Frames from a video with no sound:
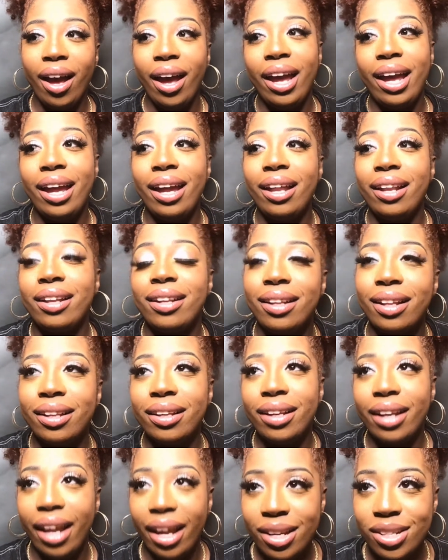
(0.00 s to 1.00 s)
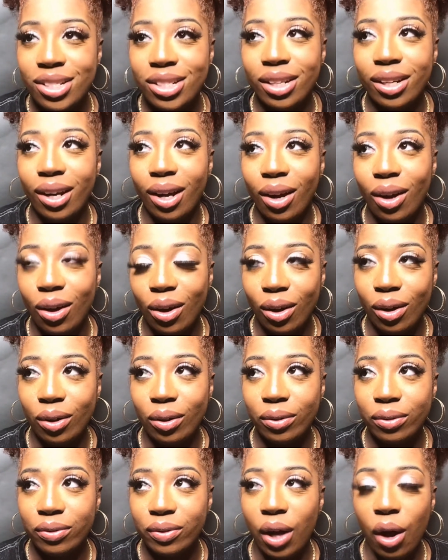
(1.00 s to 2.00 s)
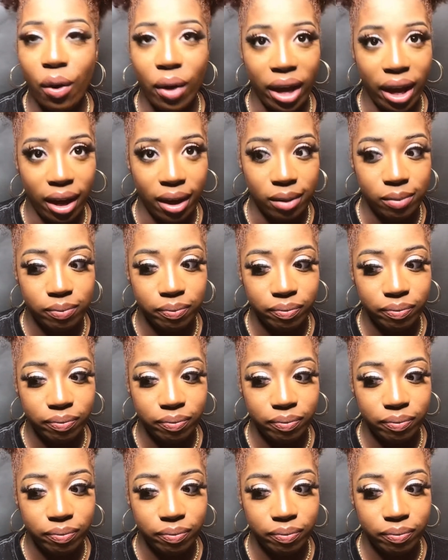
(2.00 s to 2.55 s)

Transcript: inclination of, okay,